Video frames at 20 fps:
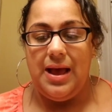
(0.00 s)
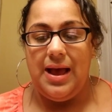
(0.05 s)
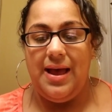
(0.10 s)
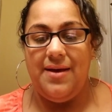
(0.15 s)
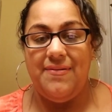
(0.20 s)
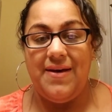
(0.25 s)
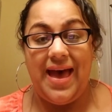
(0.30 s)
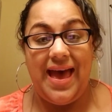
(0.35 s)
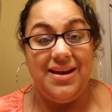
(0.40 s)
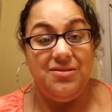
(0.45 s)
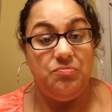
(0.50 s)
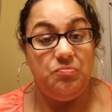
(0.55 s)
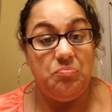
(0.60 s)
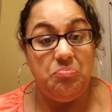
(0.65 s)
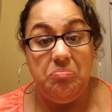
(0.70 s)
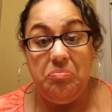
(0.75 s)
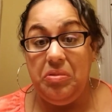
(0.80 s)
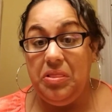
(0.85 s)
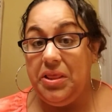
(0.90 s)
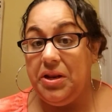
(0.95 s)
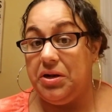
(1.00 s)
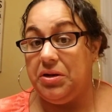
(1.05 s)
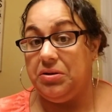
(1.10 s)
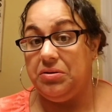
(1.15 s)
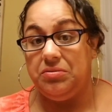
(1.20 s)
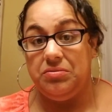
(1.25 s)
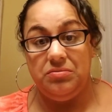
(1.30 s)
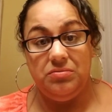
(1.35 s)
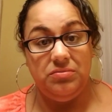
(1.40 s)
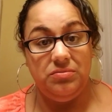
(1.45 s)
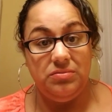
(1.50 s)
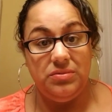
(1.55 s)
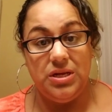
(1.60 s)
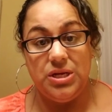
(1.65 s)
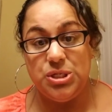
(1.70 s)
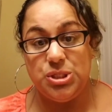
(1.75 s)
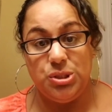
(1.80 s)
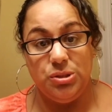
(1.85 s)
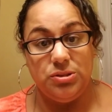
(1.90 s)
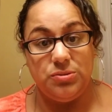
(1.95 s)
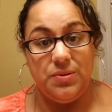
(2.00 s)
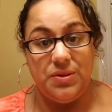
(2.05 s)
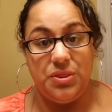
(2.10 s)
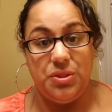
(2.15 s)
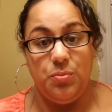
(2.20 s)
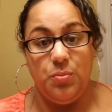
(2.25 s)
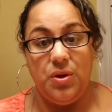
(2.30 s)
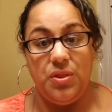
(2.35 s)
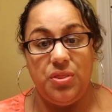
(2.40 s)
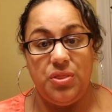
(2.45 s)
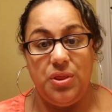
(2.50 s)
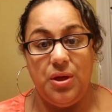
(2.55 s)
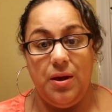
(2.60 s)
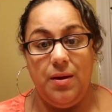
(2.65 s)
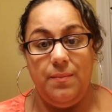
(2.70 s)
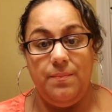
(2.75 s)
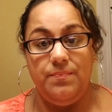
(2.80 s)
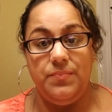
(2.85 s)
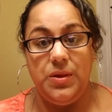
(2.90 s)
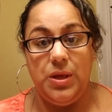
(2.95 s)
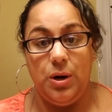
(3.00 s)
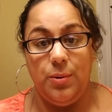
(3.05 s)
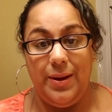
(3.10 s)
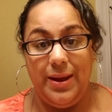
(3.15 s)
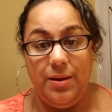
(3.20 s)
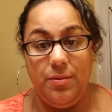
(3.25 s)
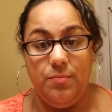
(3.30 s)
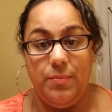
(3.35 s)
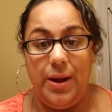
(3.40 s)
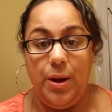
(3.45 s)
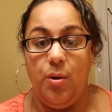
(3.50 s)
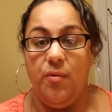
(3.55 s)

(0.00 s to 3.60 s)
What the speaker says: I've had little issues with my